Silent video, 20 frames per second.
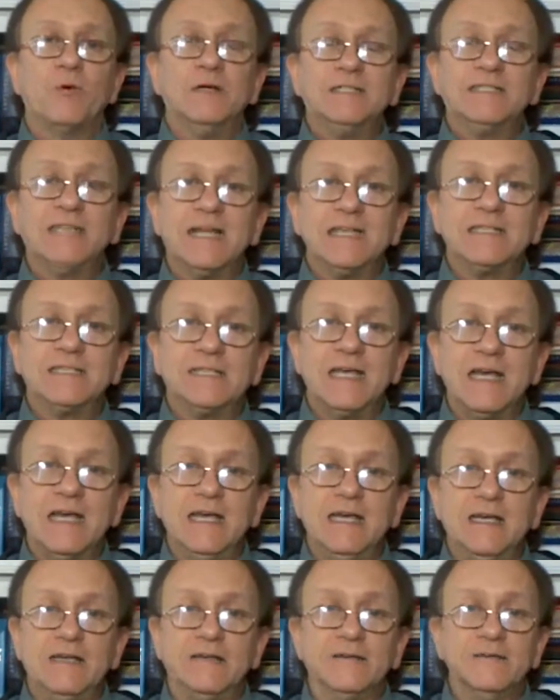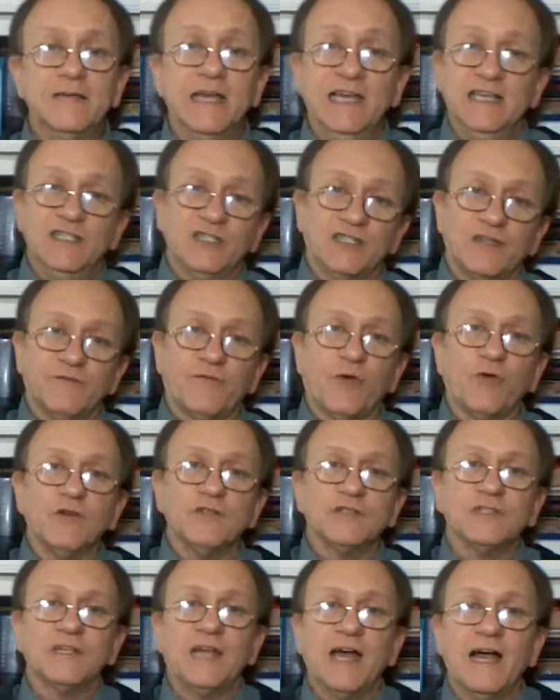What's that saying? Is
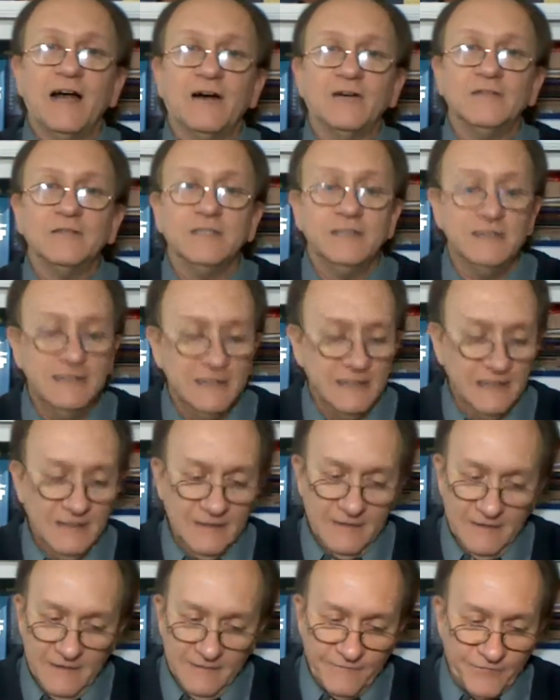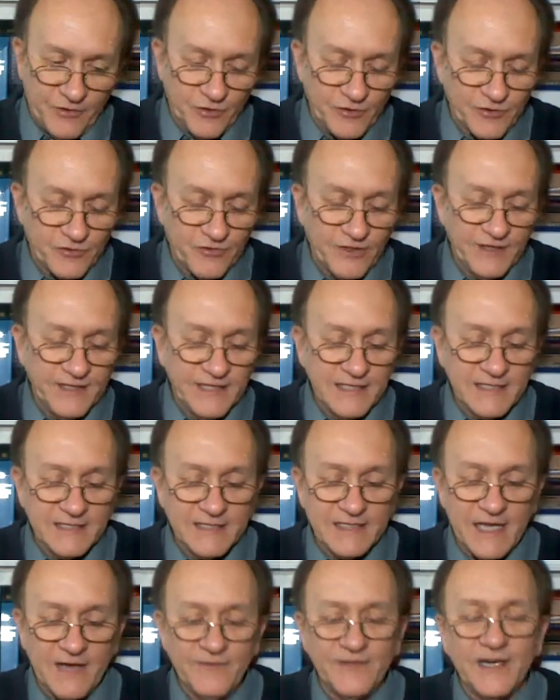divorce allowed? First
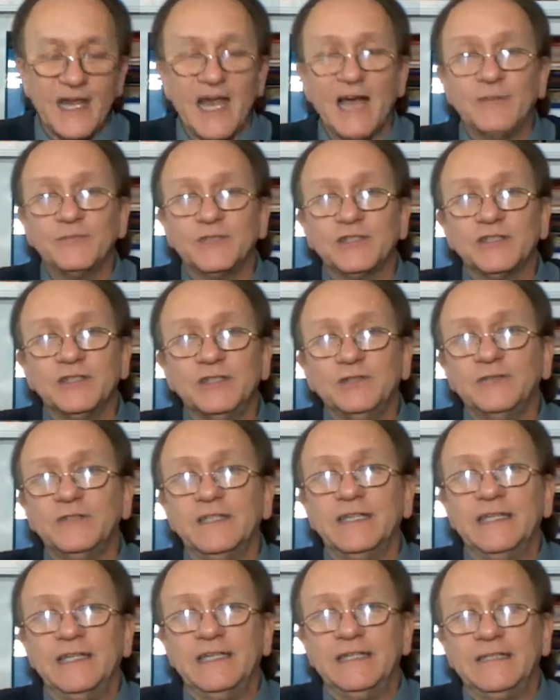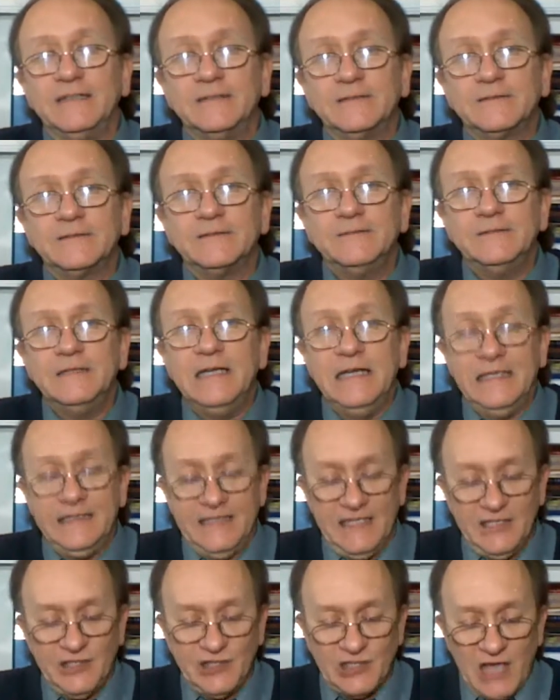Corinthians seven, absolutely it is.
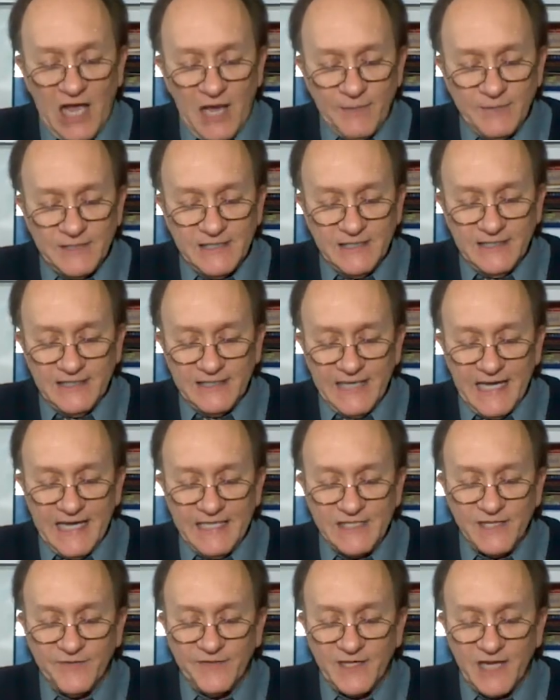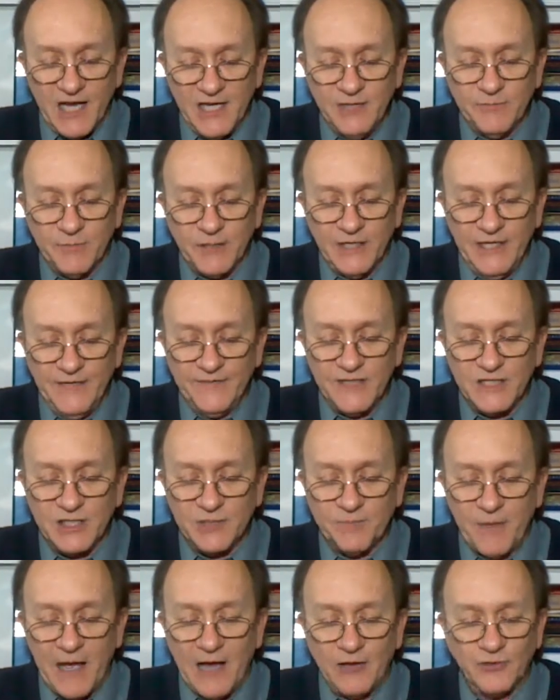This time it's in the case of an unbelieving
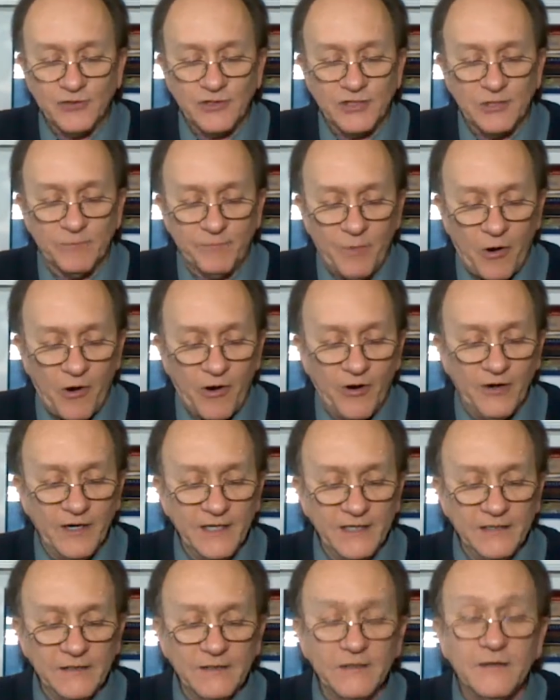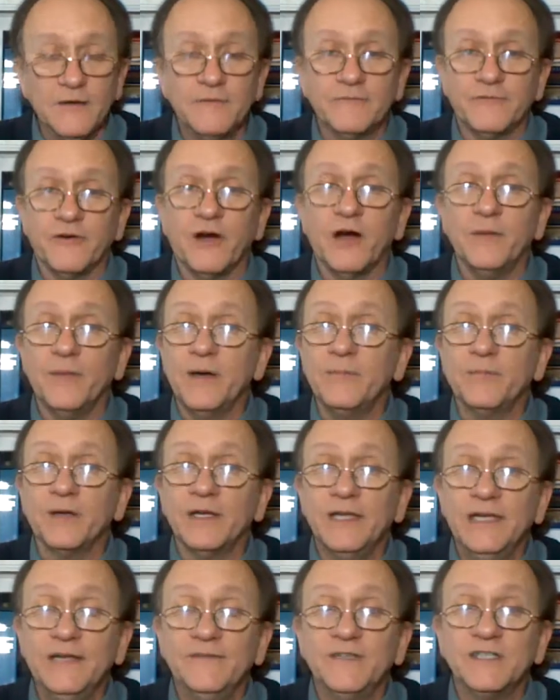spouse departing from a
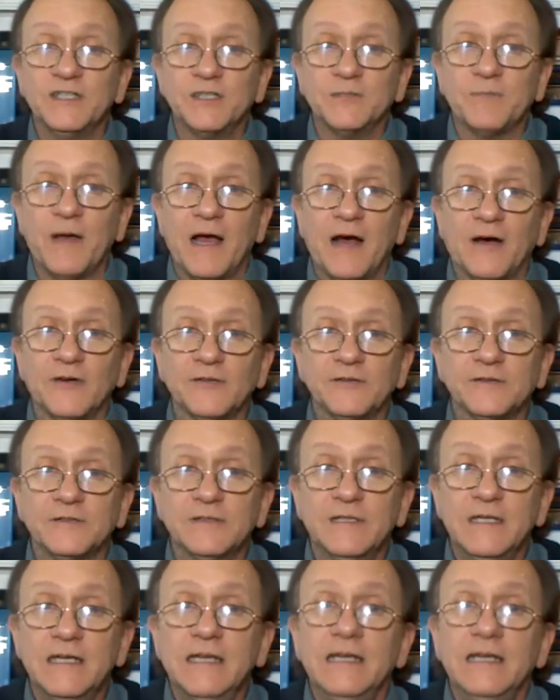believing spouse.